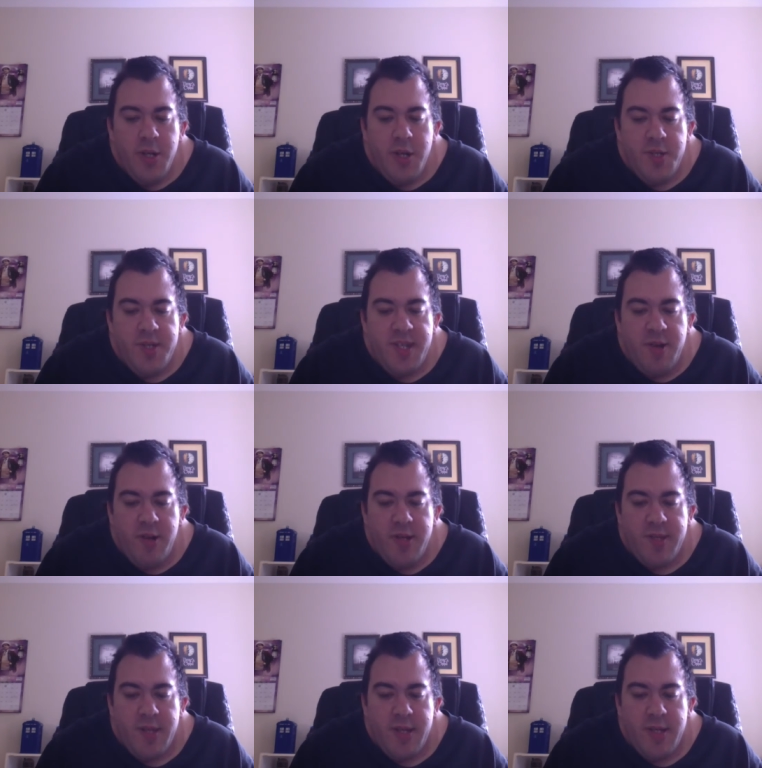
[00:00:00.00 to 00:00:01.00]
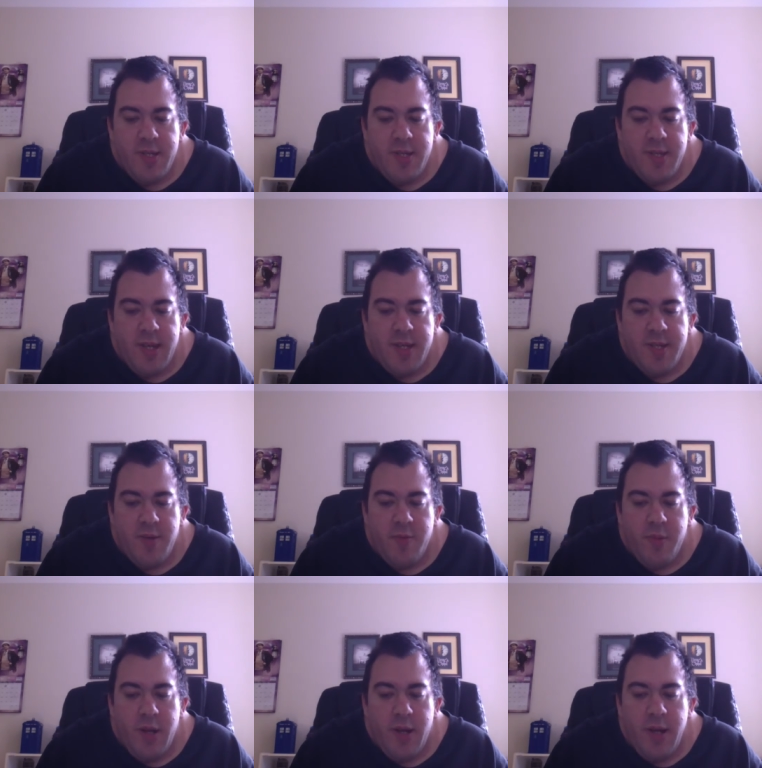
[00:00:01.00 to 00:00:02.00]
No, seriously, Stacey
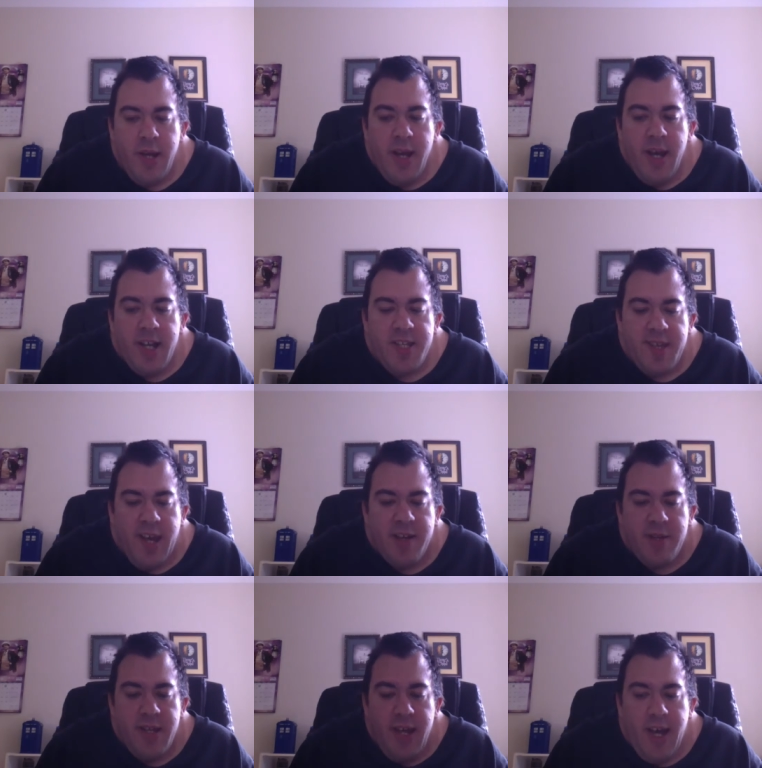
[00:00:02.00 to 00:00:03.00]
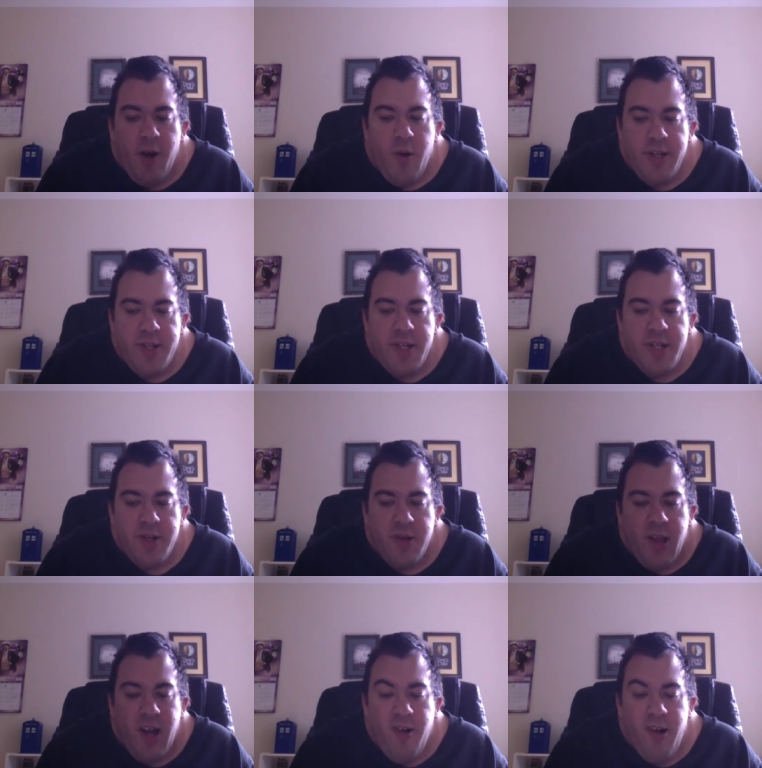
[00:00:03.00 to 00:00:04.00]
replied. Exactly how
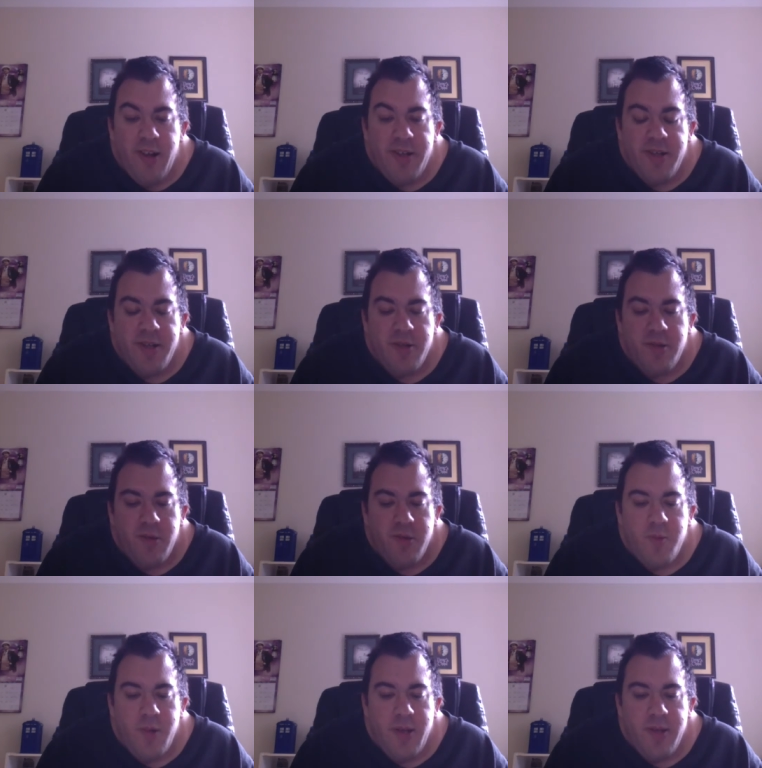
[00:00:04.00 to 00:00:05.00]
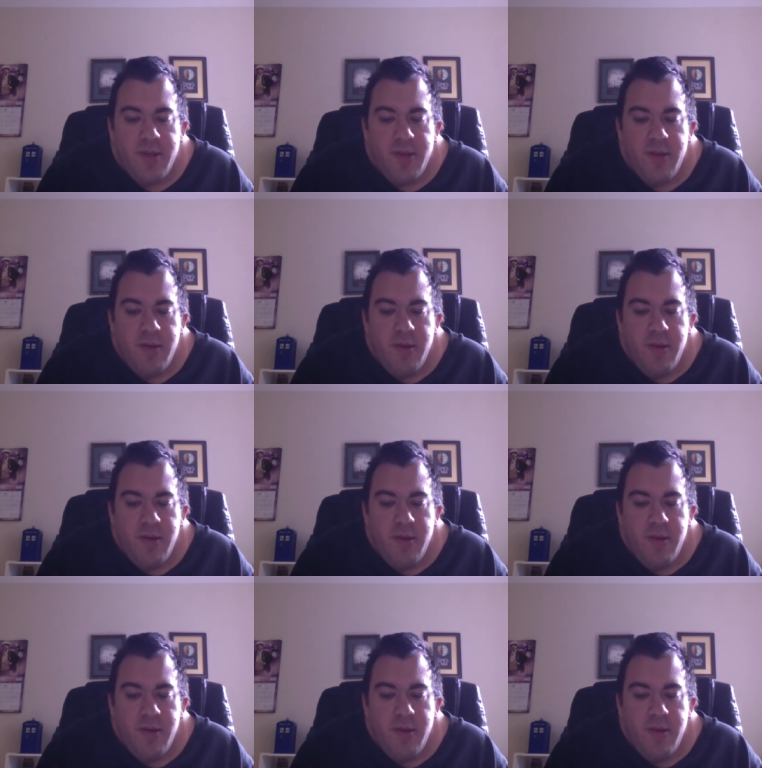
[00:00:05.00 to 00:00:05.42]
identical are identical twins?